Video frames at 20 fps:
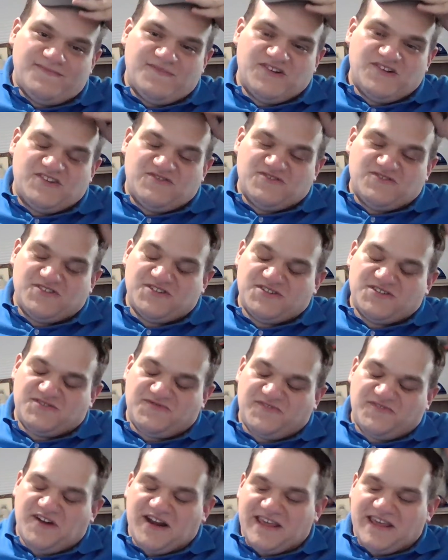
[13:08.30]
Which was
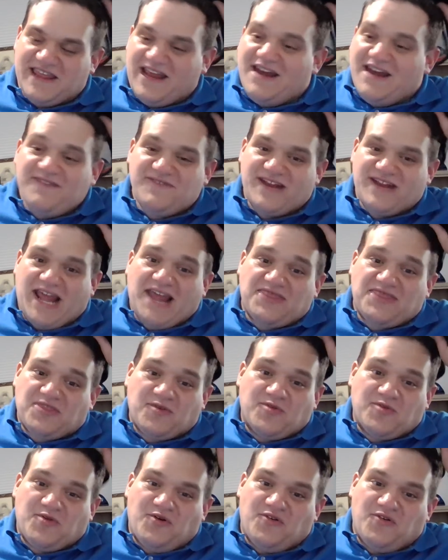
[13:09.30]
just funny. They didn't
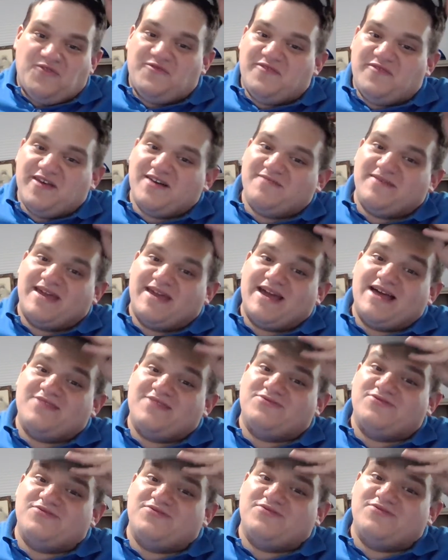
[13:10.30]
even got